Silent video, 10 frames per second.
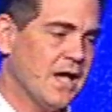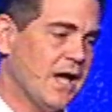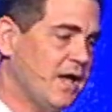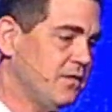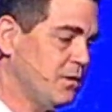
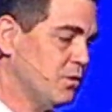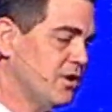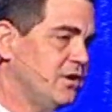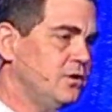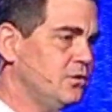And they were
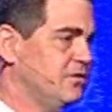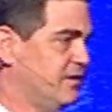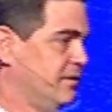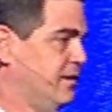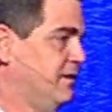huge
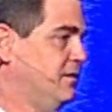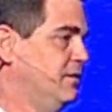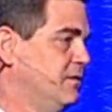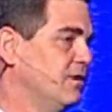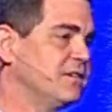
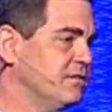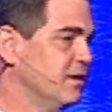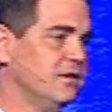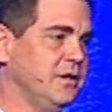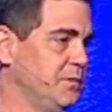successes,
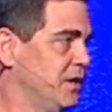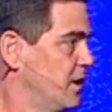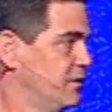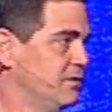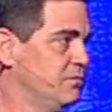artistically
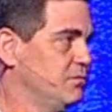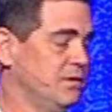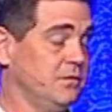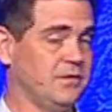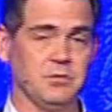because
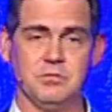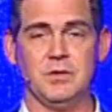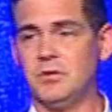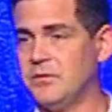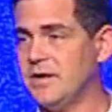they
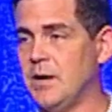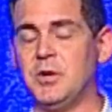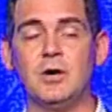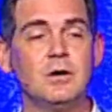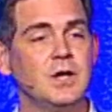were
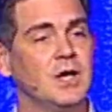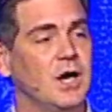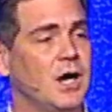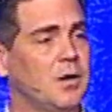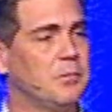phenomenal.
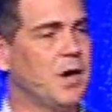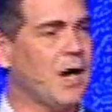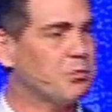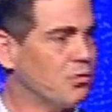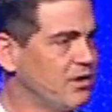
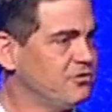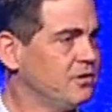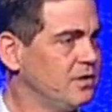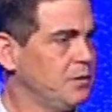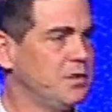
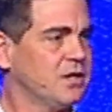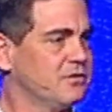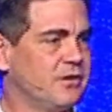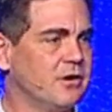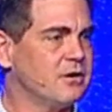Operationally,
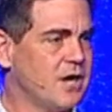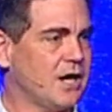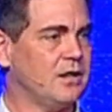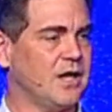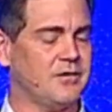because there are
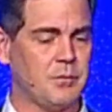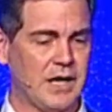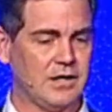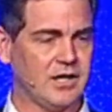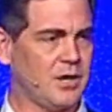not a lot of
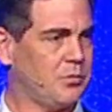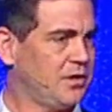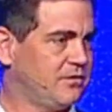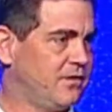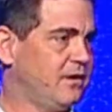ballet
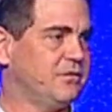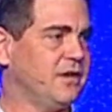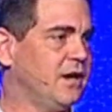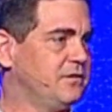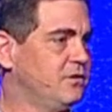companies their
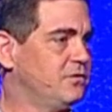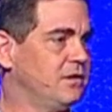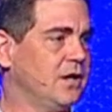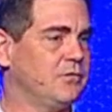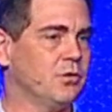size
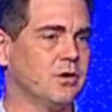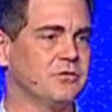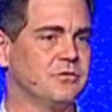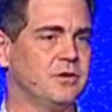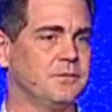using live
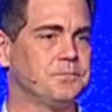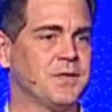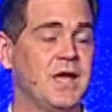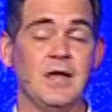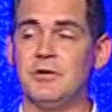orchestra.
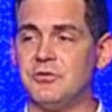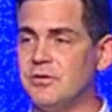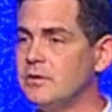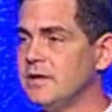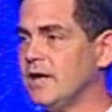And there's
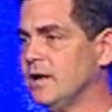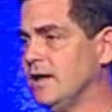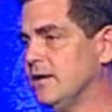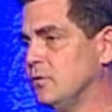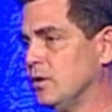certainly not a
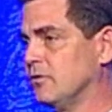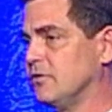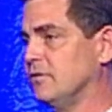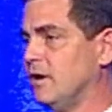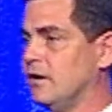lot of
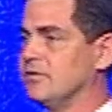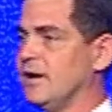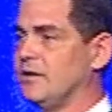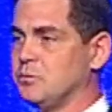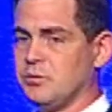orchestras our
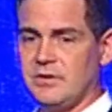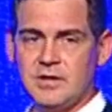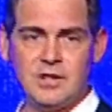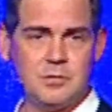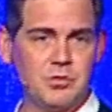size
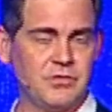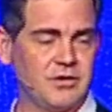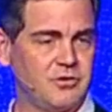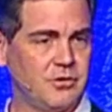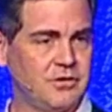presenting
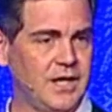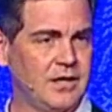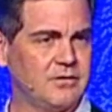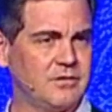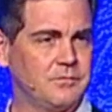professional
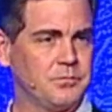dance.